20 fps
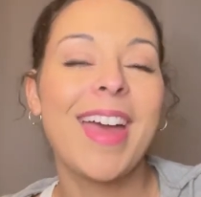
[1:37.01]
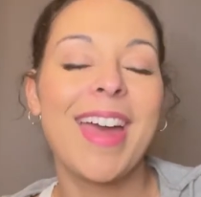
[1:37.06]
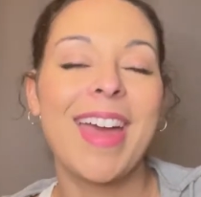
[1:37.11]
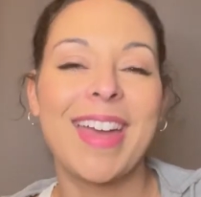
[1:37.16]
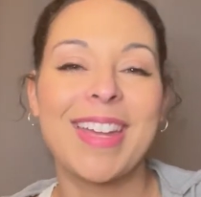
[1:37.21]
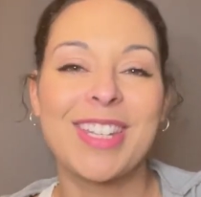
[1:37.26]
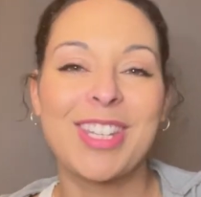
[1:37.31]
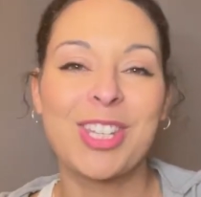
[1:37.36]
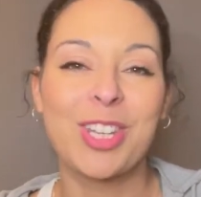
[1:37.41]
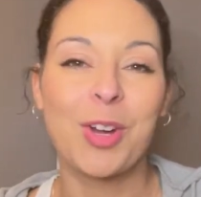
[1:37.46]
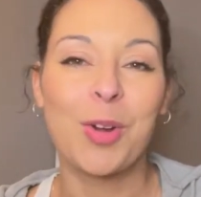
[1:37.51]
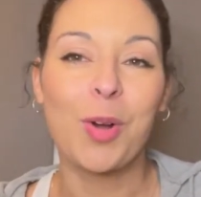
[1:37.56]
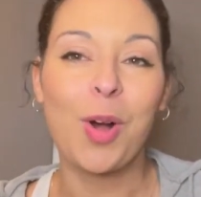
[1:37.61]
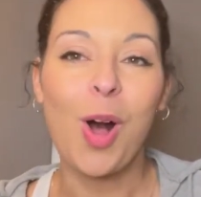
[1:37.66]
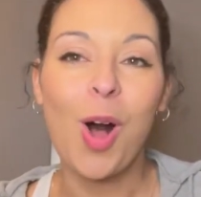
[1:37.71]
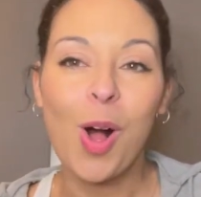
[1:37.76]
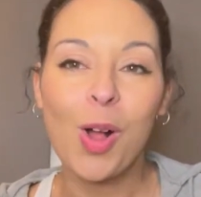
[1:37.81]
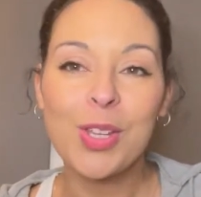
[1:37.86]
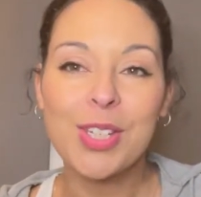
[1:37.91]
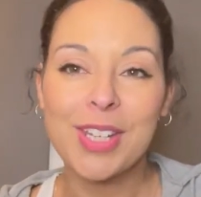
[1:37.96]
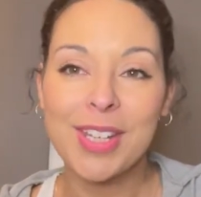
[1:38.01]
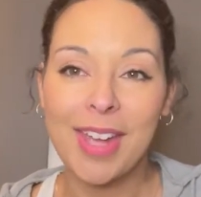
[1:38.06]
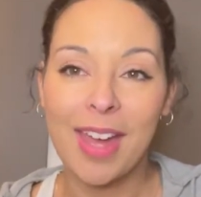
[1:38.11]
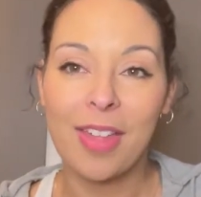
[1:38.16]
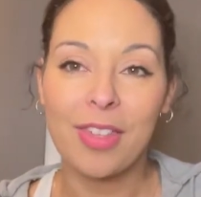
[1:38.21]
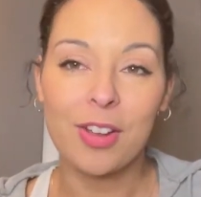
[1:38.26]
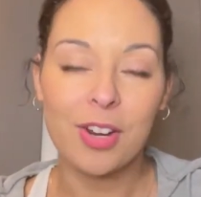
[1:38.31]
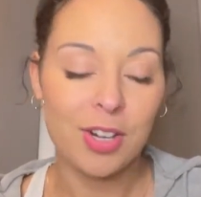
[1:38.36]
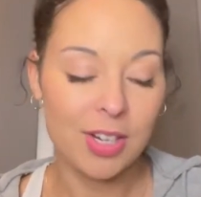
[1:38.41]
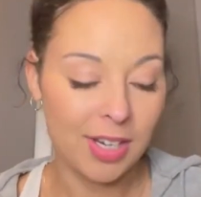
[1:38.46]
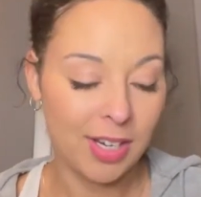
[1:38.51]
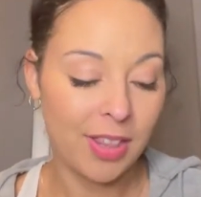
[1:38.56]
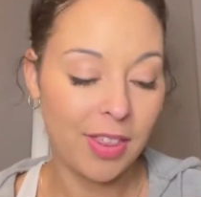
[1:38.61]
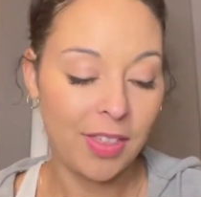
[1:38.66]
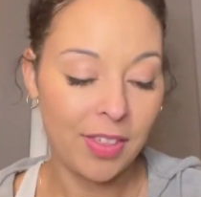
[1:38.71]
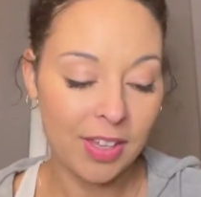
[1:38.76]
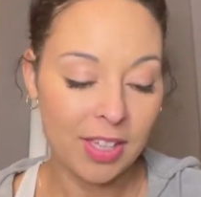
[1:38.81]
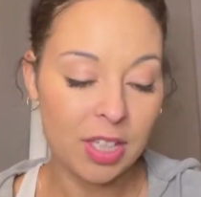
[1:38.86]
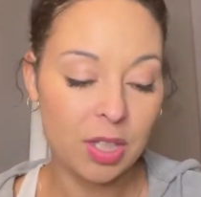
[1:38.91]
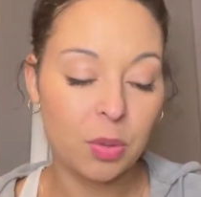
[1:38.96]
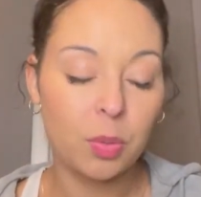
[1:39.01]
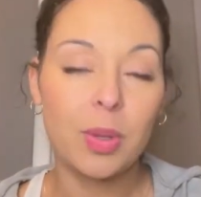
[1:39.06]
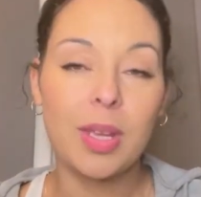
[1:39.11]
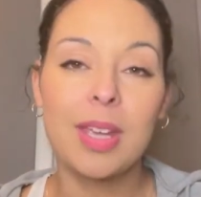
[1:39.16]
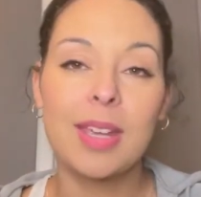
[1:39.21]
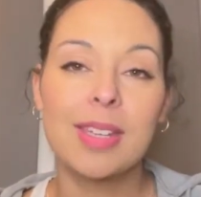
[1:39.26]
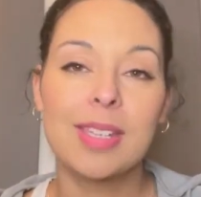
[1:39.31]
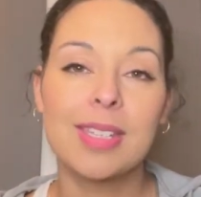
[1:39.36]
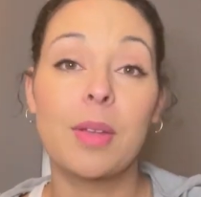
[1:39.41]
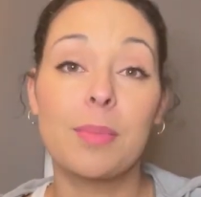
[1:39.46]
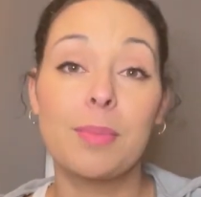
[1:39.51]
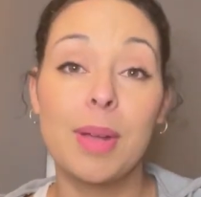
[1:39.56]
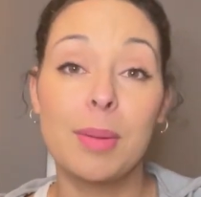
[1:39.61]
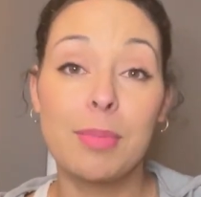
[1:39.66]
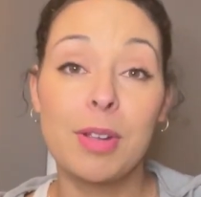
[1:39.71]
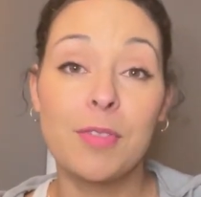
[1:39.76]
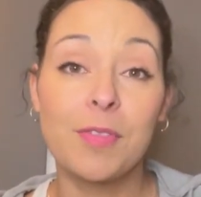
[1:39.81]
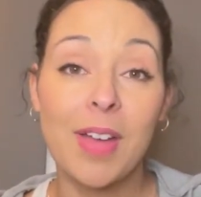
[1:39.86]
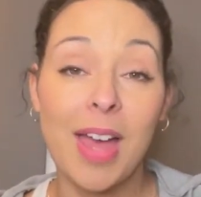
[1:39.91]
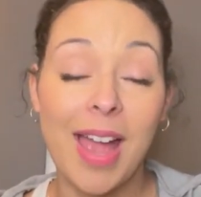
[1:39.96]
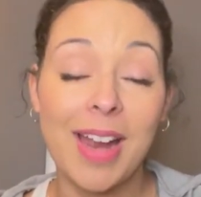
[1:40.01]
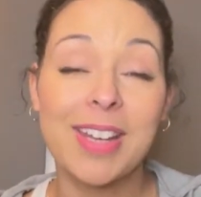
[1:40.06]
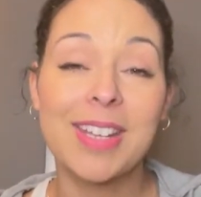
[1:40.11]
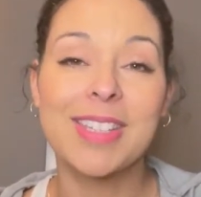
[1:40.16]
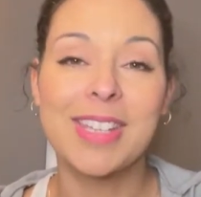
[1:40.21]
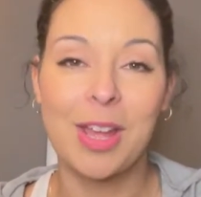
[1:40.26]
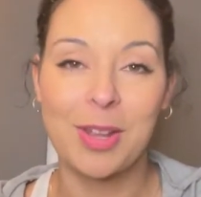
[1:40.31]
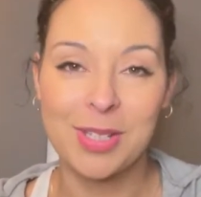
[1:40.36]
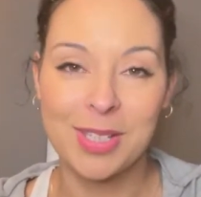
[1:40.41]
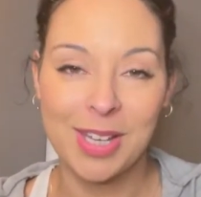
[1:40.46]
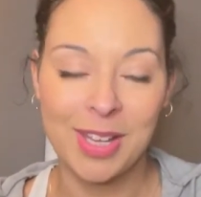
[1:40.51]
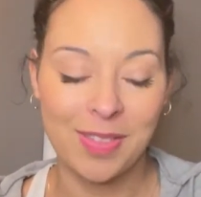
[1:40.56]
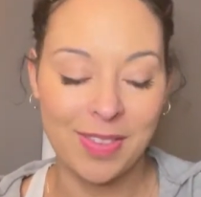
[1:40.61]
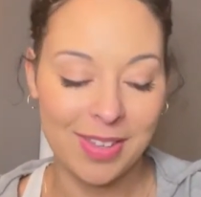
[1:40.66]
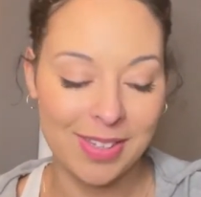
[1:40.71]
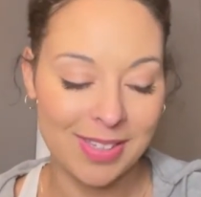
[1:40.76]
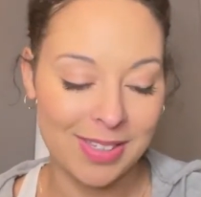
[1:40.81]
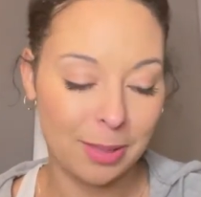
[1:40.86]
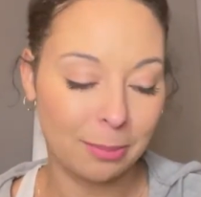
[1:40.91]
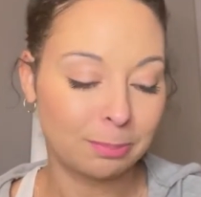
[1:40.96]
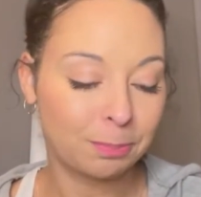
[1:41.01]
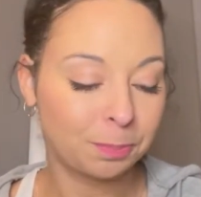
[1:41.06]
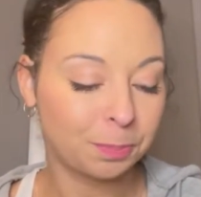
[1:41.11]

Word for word: and so all together this week's memory fact sounds like this